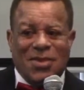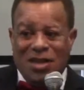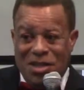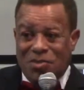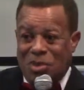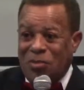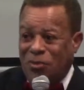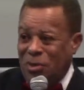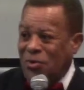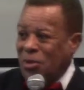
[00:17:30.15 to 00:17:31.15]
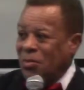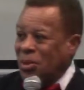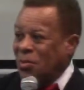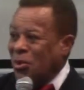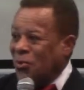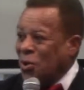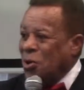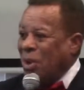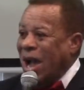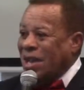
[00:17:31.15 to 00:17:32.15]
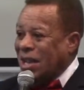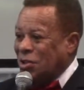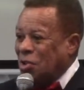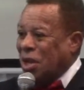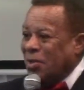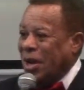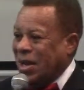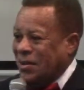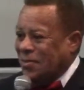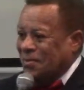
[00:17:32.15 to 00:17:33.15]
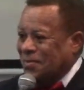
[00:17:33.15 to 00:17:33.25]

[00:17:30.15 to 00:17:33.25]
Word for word: Now, just be, be, be, before you buy that, you think about it.